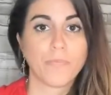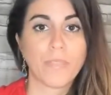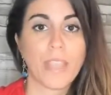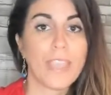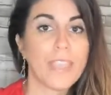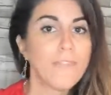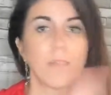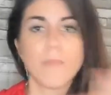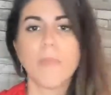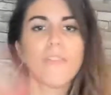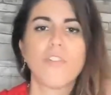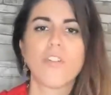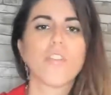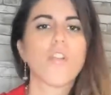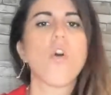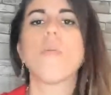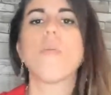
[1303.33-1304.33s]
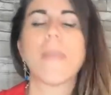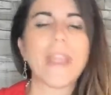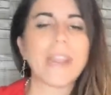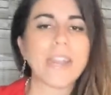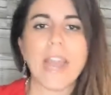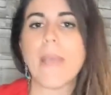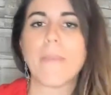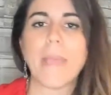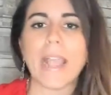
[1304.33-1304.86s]
Even before the whole
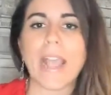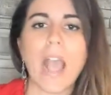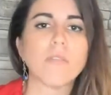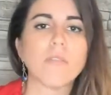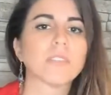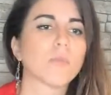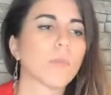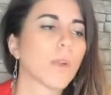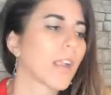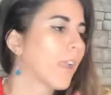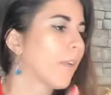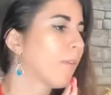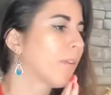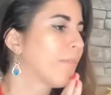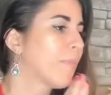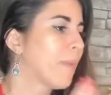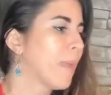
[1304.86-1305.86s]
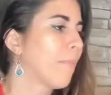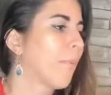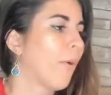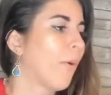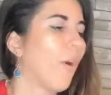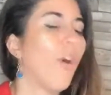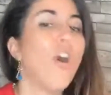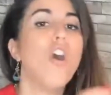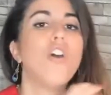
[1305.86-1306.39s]
pandemic, I was working with
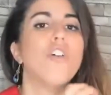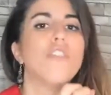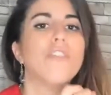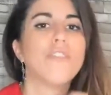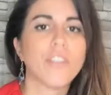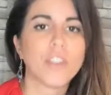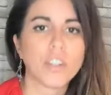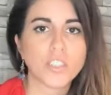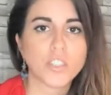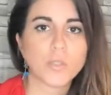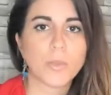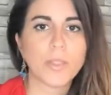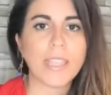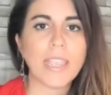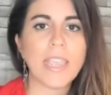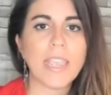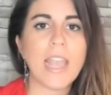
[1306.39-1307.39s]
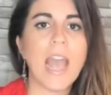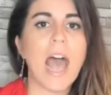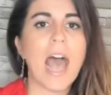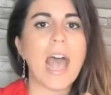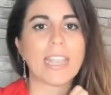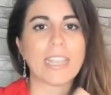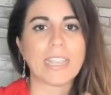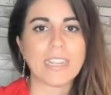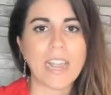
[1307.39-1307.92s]
people virtually. I
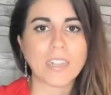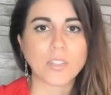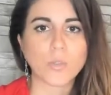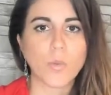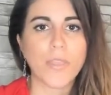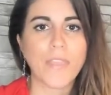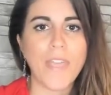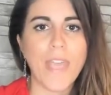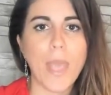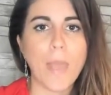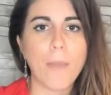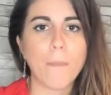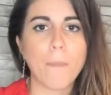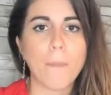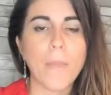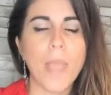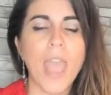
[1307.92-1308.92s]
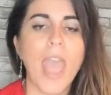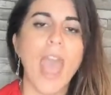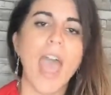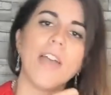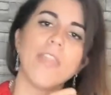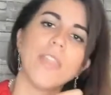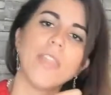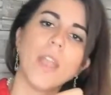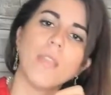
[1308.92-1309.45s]
connect with them.
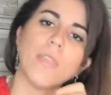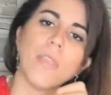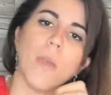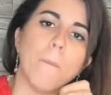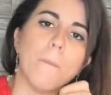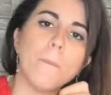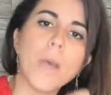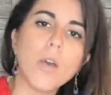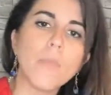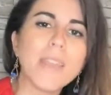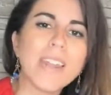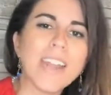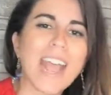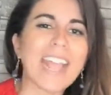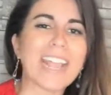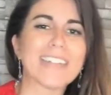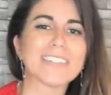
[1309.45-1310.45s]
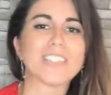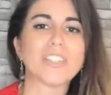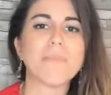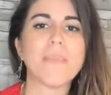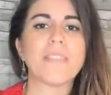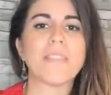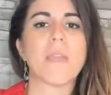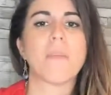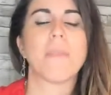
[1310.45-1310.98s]
And then the moment I get to
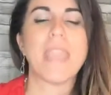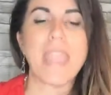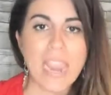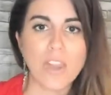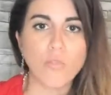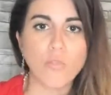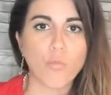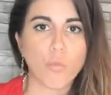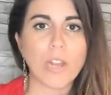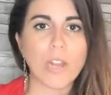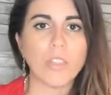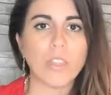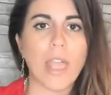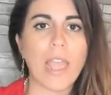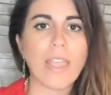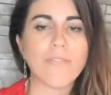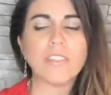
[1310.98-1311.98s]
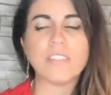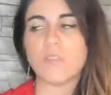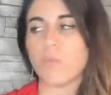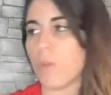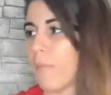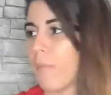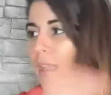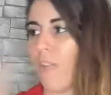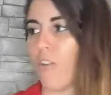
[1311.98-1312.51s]
meet them in real life is one
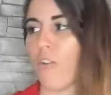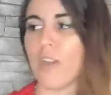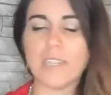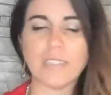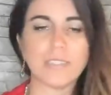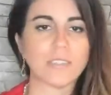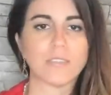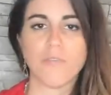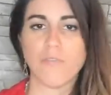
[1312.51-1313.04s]
of my greatest